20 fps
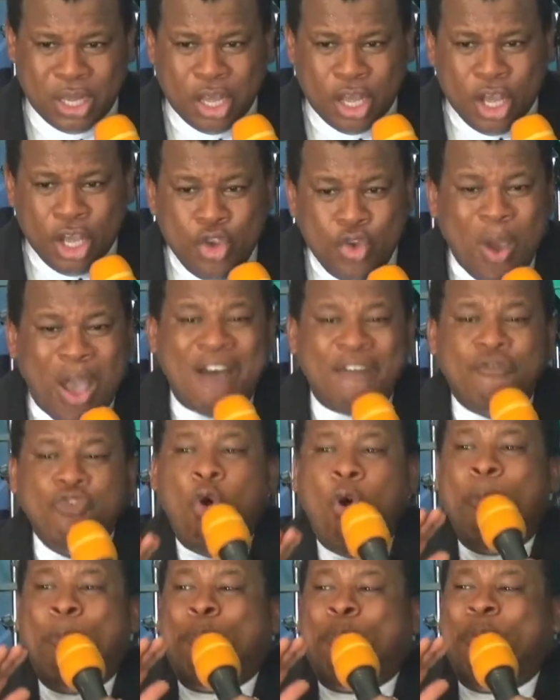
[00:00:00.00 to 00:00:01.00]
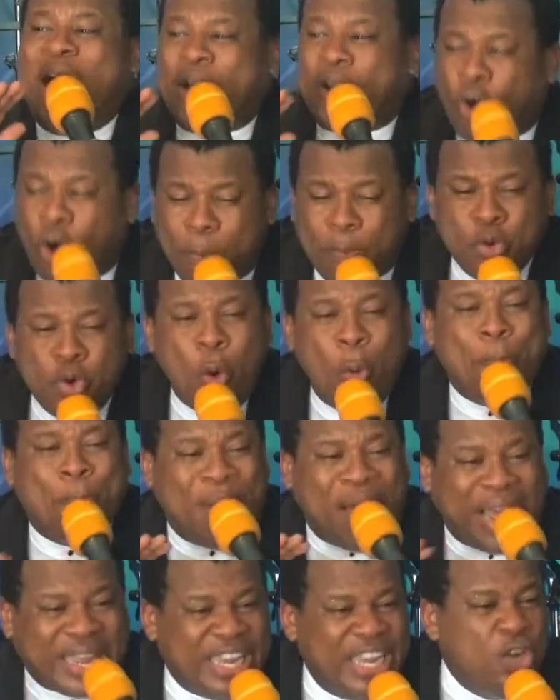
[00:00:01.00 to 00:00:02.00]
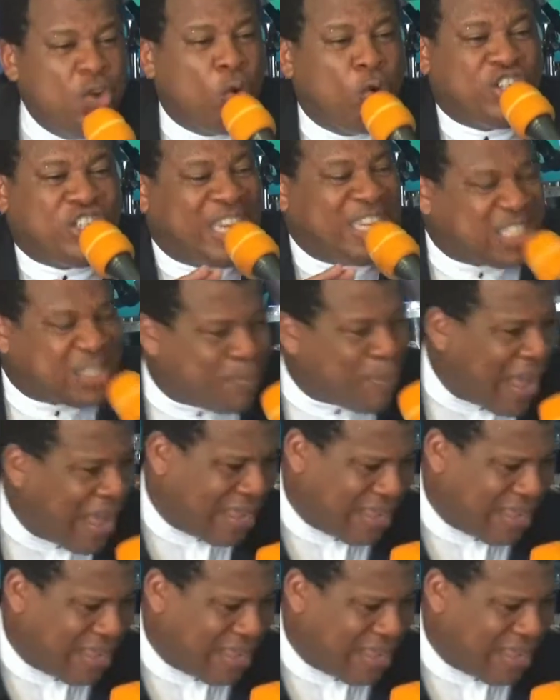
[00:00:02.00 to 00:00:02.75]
You have no backup, no backing, no chest back.